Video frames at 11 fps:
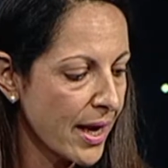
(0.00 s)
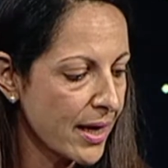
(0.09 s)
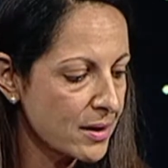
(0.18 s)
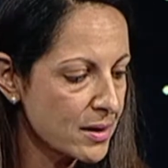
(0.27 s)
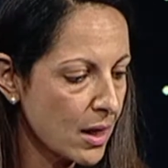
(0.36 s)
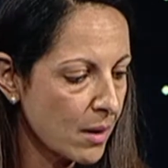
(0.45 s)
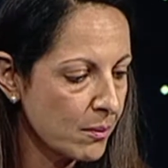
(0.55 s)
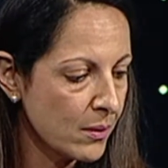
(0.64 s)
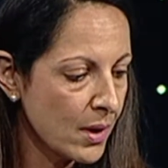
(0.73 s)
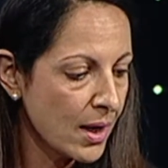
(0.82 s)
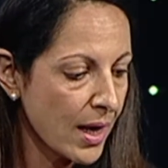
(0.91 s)
And
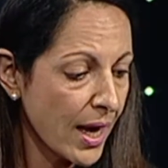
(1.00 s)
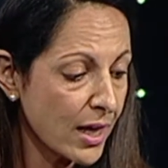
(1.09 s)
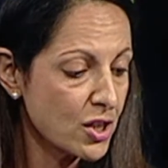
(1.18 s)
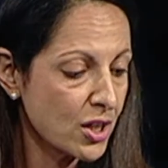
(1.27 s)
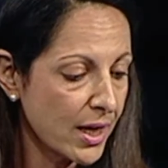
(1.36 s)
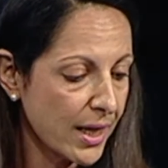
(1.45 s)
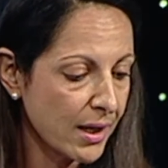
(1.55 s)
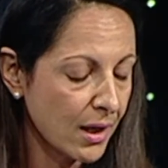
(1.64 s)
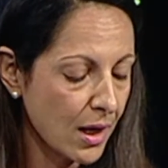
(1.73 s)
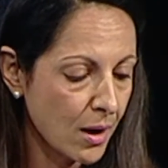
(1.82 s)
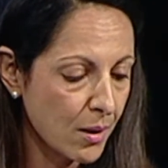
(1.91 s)
um,
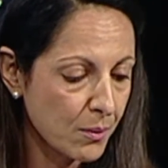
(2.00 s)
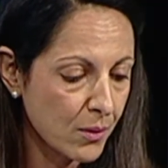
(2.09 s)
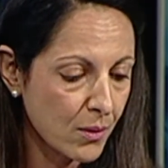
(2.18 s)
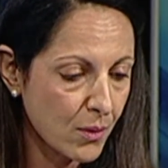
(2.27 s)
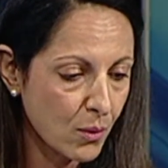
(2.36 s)
actually, um,